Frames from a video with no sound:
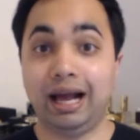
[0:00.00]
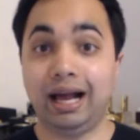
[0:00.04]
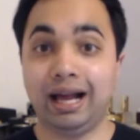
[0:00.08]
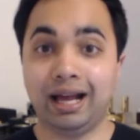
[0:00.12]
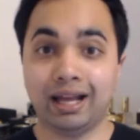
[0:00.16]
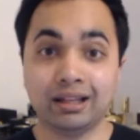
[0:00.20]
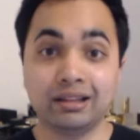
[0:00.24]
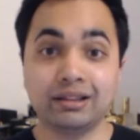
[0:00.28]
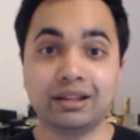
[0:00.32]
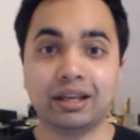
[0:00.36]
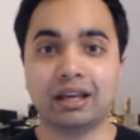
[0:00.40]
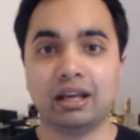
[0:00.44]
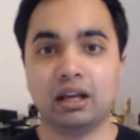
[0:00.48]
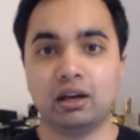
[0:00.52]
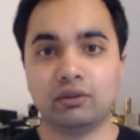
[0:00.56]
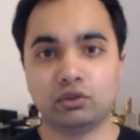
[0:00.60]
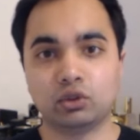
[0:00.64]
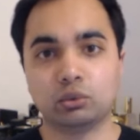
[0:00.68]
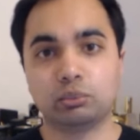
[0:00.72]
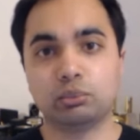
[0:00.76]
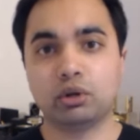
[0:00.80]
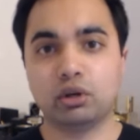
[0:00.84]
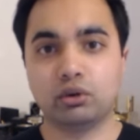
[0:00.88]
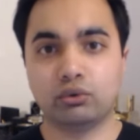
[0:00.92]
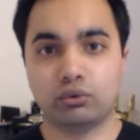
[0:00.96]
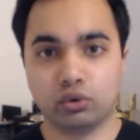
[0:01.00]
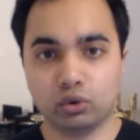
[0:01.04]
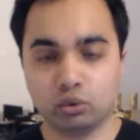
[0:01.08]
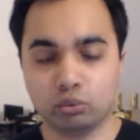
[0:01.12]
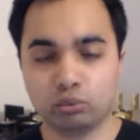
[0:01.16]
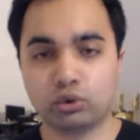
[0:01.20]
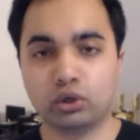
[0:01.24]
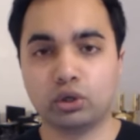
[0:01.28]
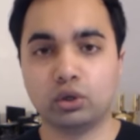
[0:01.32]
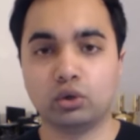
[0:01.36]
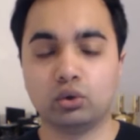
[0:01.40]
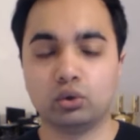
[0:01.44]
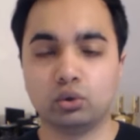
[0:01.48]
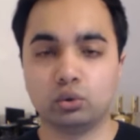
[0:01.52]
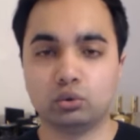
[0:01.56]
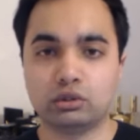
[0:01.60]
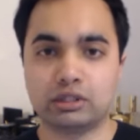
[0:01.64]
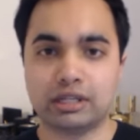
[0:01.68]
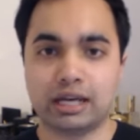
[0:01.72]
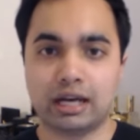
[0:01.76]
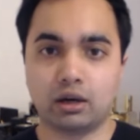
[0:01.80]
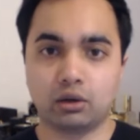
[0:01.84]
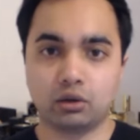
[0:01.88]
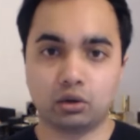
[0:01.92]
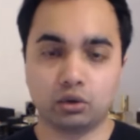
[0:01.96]
And they have the perfumery hall
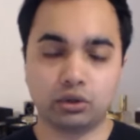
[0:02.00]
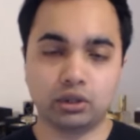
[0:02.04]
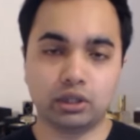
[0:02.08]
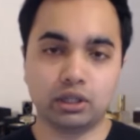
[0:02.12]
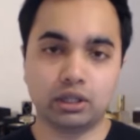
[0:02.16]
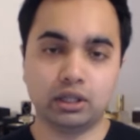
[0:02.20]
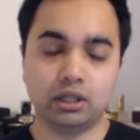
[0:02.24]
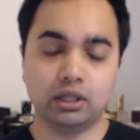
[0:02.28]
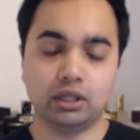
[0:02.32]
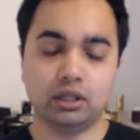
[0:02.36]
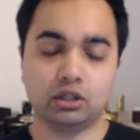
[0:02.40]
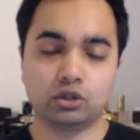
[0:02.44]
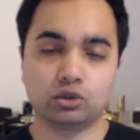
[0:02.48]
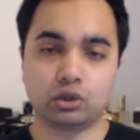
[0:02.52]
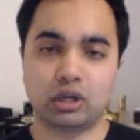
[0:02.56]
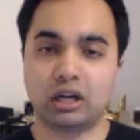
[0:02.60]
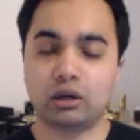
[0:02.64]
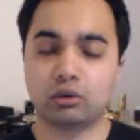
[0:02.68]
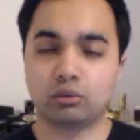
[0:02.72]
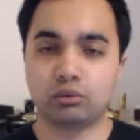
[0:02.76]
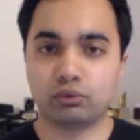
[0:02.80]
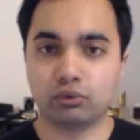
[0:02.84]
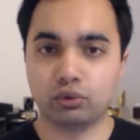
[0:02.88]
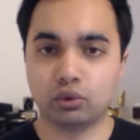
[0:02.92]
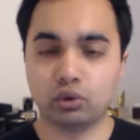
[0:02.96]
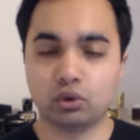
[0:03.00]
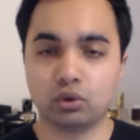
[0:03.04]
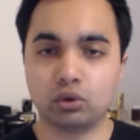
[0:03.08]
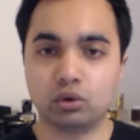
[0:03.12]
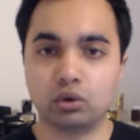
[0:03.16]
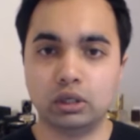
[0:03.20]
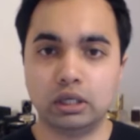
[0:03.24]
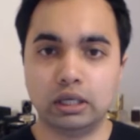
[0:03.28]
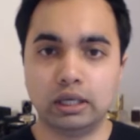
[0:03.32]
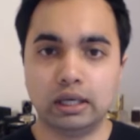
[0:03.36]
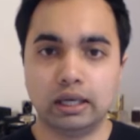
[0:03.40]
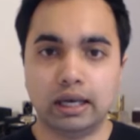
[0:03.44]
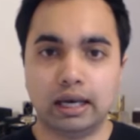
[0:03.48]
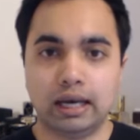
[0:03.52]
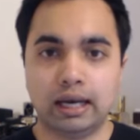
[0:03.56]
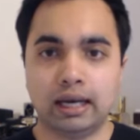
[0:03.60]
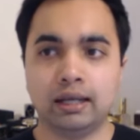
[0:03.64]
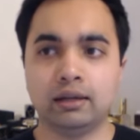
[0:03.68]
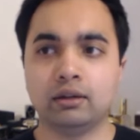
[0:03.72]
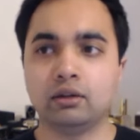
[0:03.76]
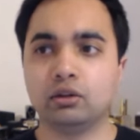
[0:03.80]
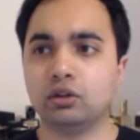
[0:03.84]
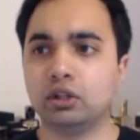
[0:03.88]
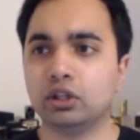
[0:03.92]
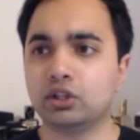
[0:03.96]
down on the ground floor.
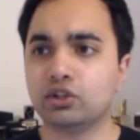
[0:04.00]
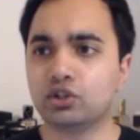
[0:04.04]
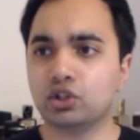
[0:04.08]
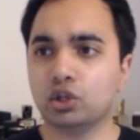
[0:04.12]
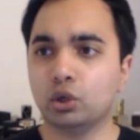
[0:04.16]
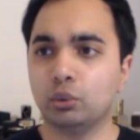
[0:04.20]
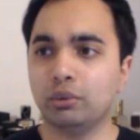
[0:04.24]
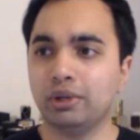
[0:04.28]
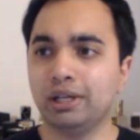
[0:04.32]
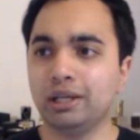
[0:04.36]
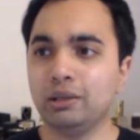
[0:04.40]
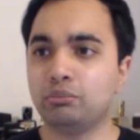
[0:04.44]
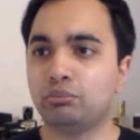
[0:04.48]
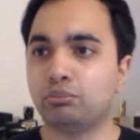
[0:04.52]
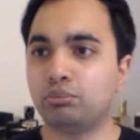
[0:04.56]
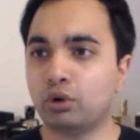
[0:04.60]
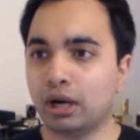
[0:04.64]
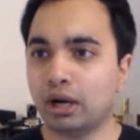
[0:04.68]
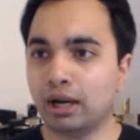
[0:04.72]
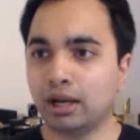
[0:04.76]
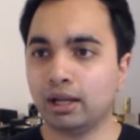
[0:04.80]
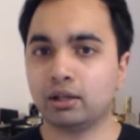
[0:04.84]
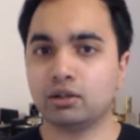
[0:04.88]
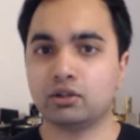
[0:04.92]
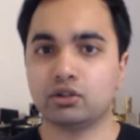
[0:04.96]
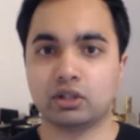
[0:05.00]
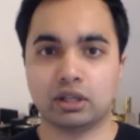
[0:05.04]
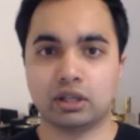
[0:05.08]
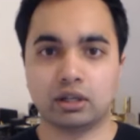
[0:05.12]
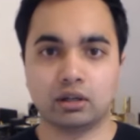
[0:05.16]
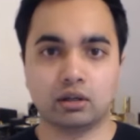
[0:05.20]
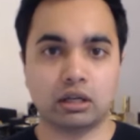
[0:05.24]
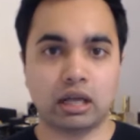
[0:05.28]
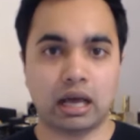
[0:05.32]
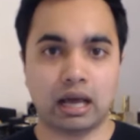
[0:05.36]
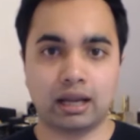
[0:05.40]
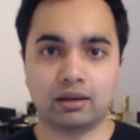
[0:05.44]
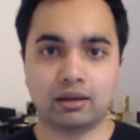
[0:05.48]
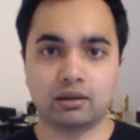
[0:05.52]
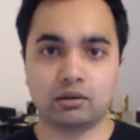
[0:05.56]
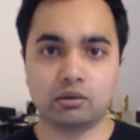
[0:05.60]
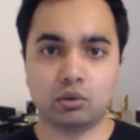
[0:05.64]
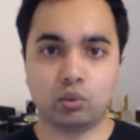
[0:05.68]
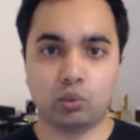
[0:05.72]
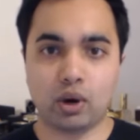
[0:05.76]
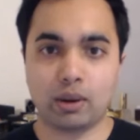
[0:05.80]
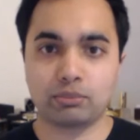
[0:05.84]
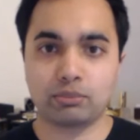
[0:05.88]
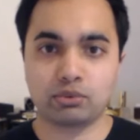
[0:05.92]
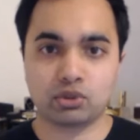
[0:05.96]
And there's so many brands
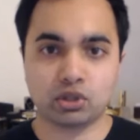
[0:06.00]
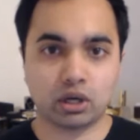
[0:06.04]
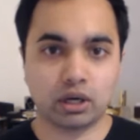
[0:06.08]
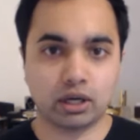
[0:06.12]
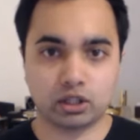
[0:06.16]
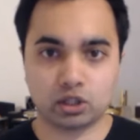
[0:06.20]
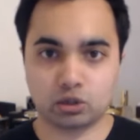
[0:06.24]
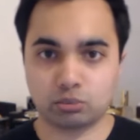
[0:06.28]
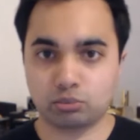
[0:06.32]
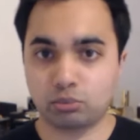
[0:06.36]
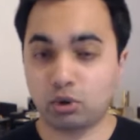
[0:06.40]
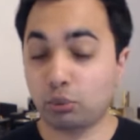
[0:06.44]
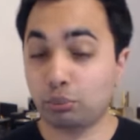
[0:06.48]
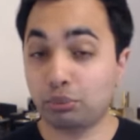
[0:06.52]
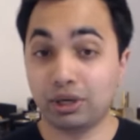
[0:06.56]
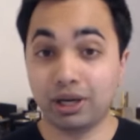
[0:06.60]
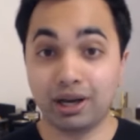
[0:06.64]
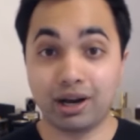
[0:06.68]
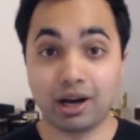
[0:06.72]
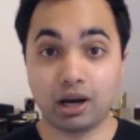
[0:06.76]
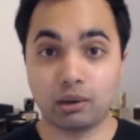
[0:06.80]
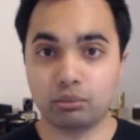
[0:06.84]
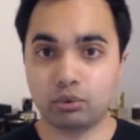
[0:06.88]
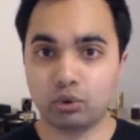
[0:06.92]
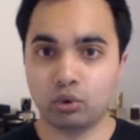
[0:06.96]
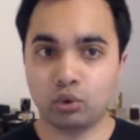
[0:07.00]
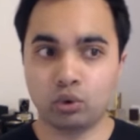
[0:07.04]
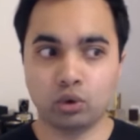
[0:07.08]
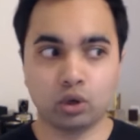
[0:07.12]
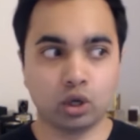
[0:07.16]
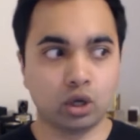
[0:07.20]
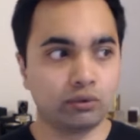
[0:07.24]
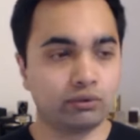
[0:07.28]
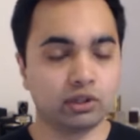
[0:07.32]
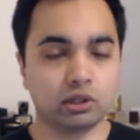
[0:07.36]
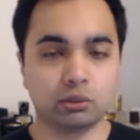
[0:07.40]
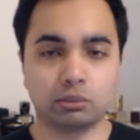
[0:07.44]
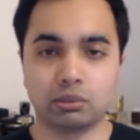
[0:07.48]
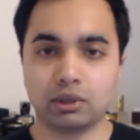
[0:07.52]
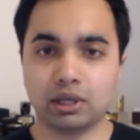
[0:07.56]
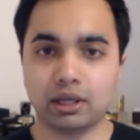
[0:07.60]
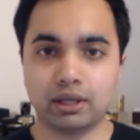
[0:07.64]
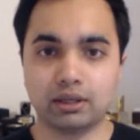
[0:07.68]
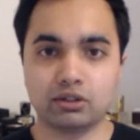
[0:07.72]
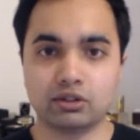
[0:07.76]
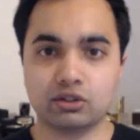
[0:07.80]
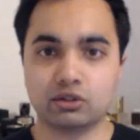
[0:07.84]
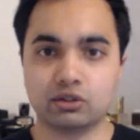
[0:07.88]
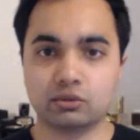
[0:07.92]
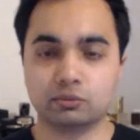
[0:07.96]
and websites popping up all over the
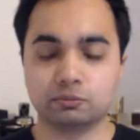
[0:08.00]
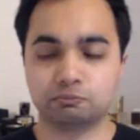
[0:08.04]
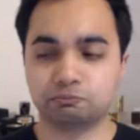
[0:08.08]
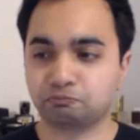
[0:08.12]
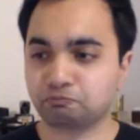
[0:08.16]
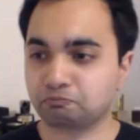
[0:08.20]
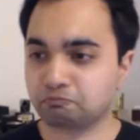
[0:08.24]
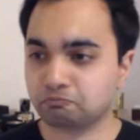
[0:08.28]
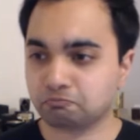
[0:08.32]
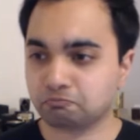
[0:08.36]
place.